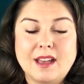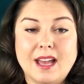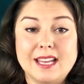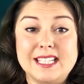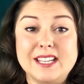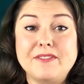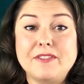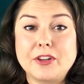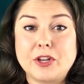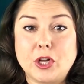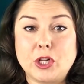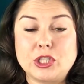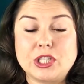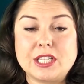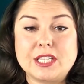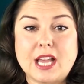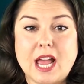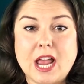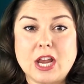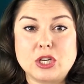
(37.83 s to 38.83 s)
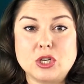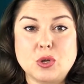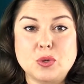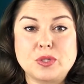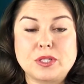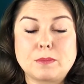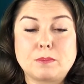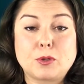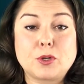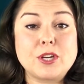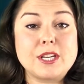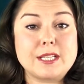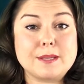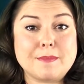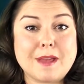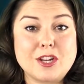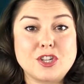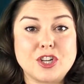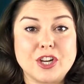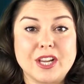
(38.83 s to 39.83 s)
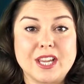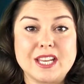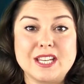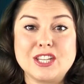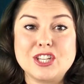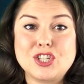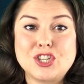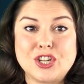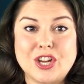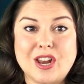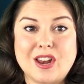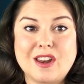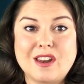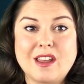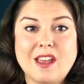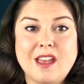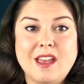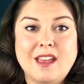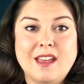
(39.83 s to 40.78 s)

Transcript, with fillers: a difficult-to-diagnose pre-dementia condition.